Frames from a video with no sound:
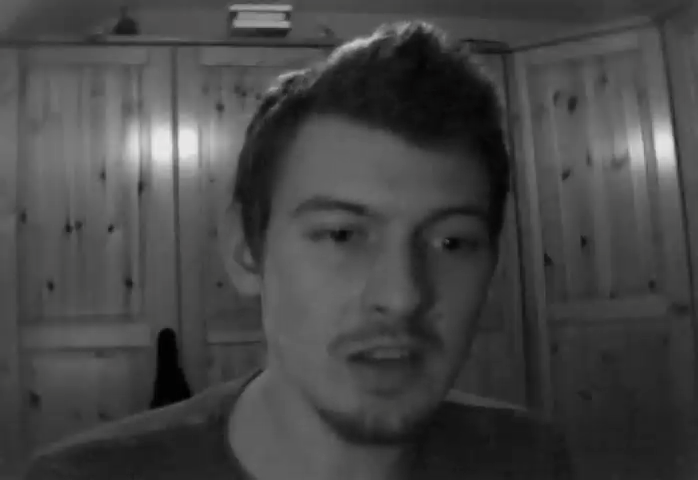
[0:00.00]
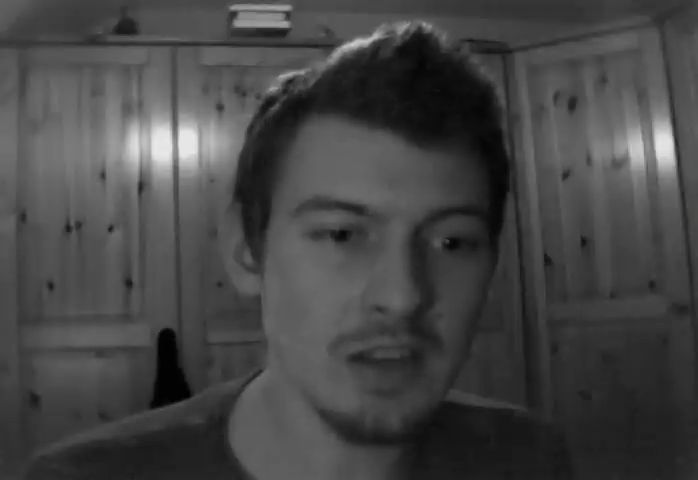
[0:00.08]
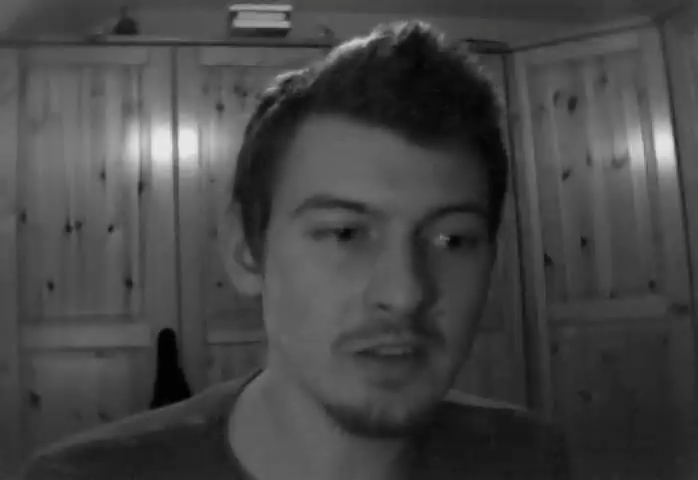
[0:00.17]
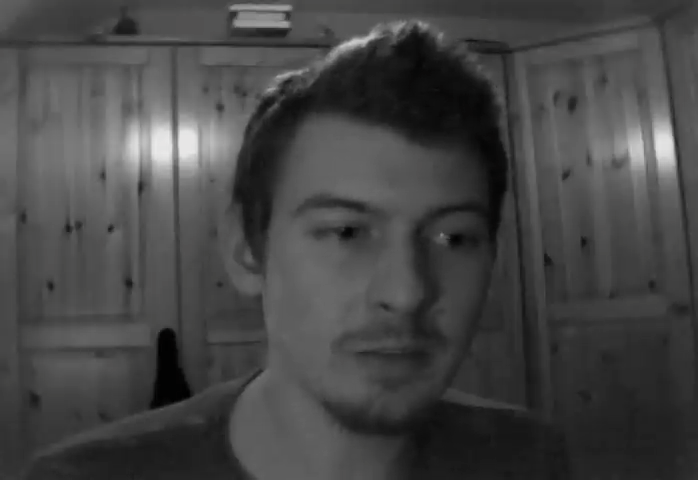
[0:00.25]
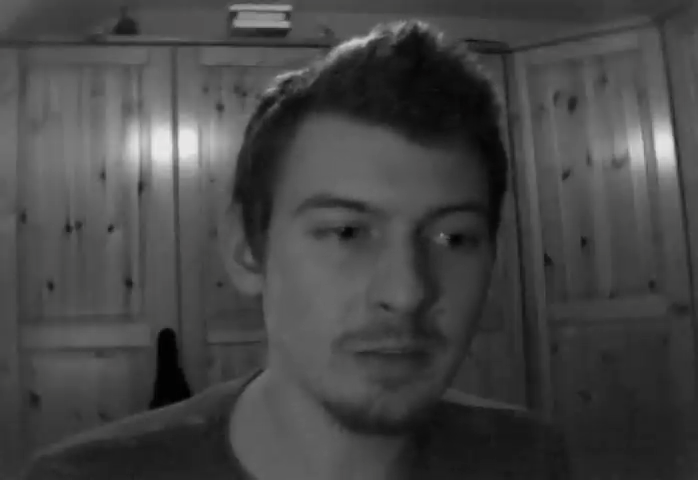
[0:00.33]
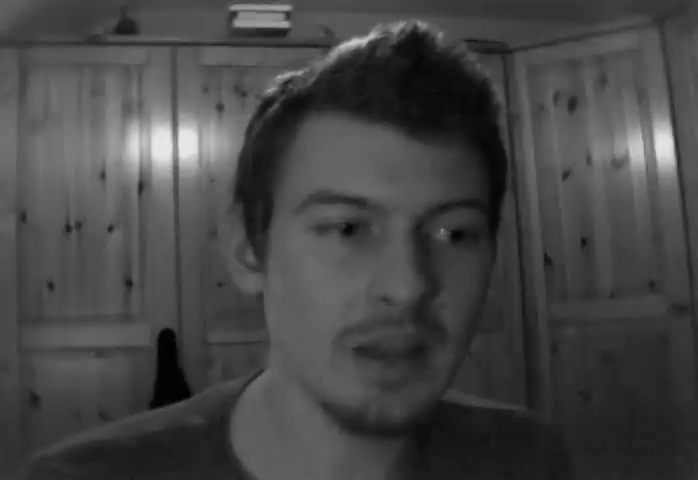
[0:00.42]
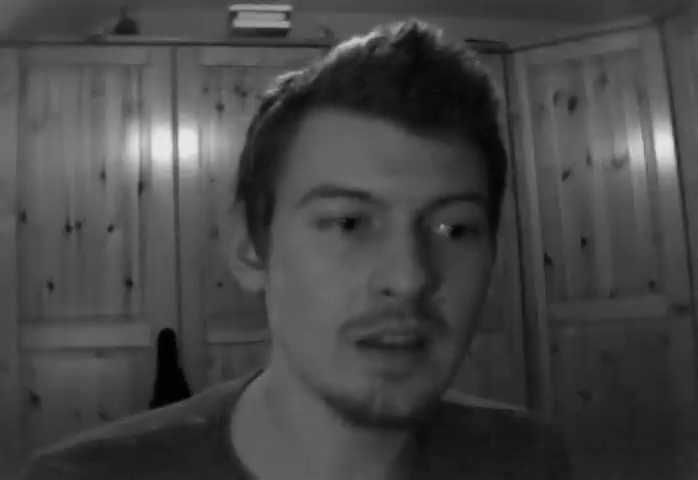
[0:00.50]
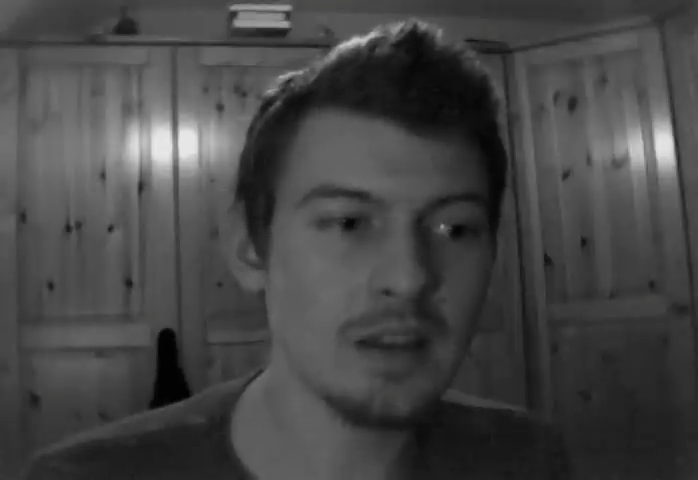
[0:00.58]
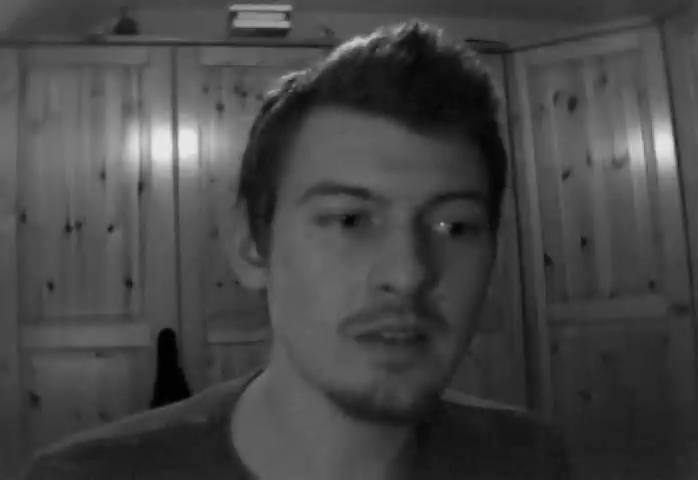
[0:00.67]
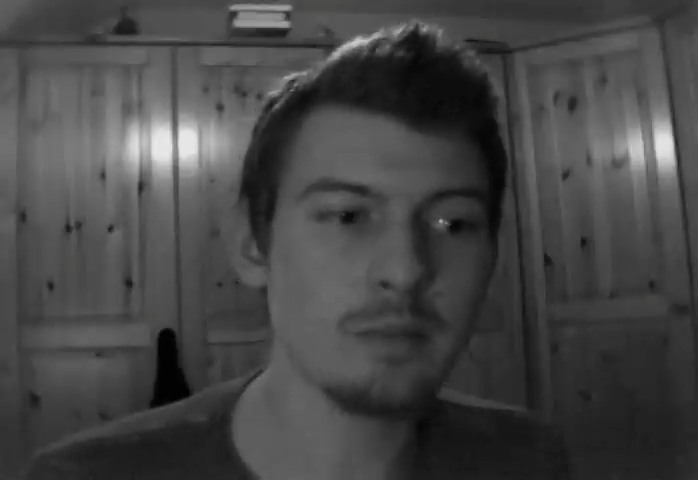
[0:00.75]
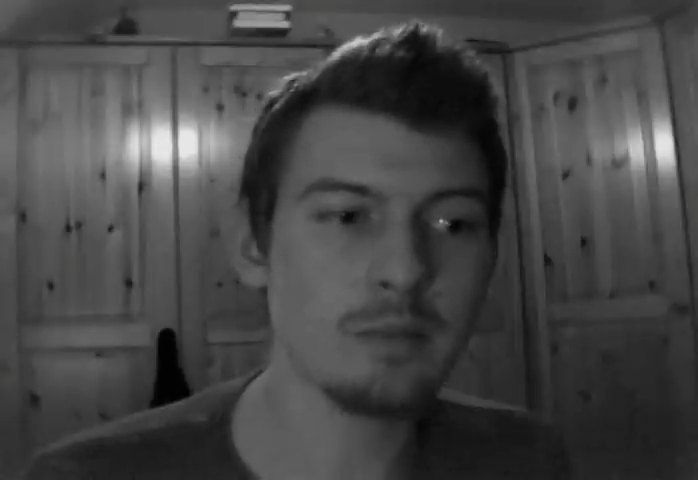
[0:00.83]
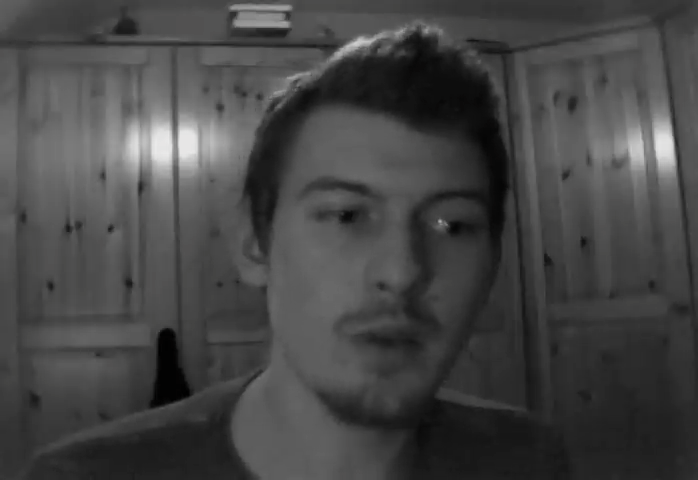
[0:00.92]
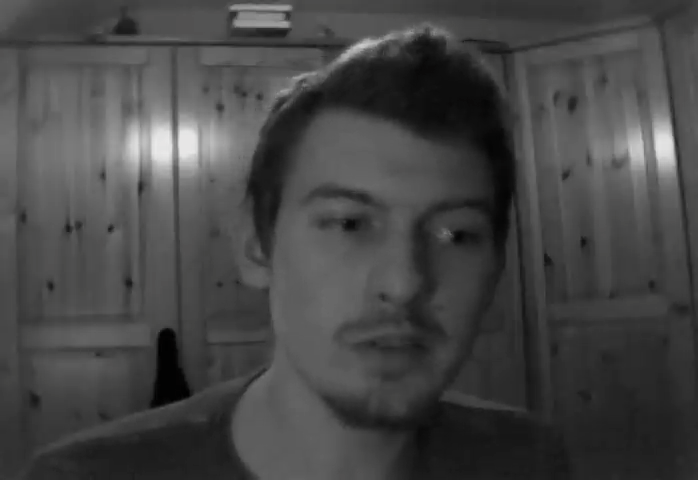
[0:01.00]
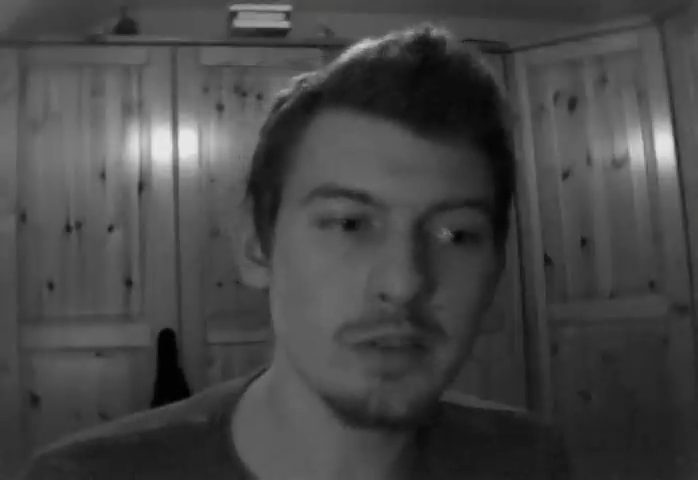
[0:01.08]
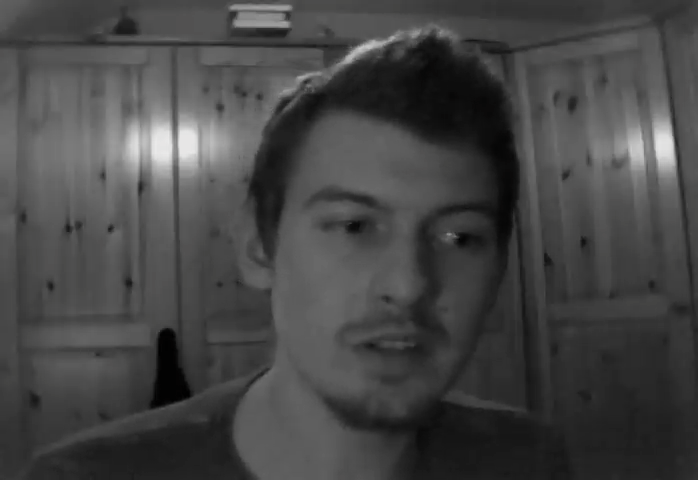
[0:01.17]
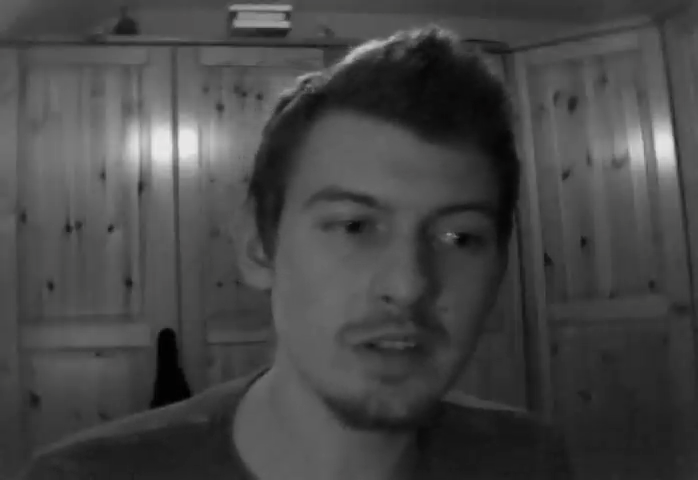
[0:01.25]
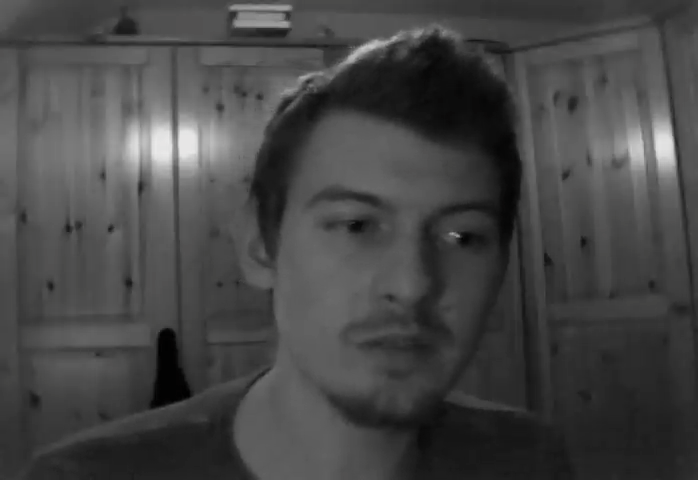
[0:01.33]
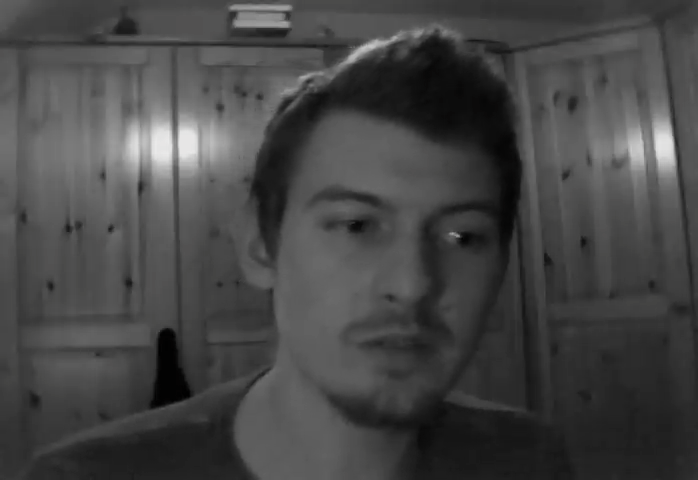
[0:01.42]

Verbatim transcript: explaining the positive